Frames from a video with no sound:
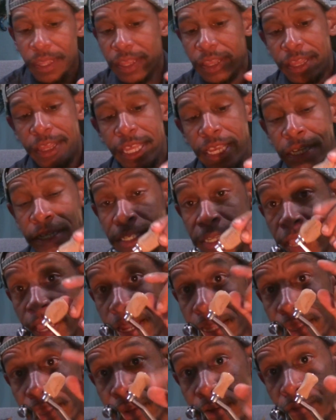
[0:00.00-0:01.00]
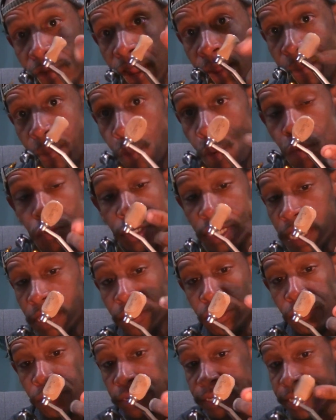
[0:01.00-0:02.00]
Things like the grip won't tell
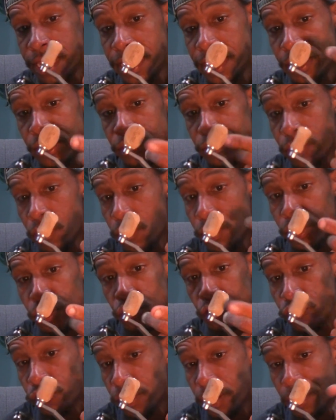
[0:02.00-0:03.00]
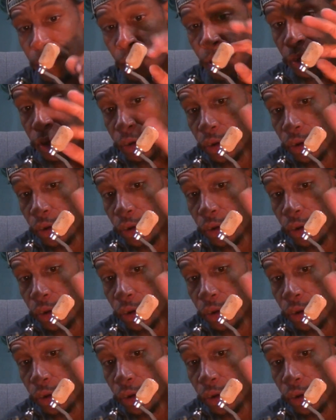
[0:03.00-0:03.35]
you because they can throw a new grip on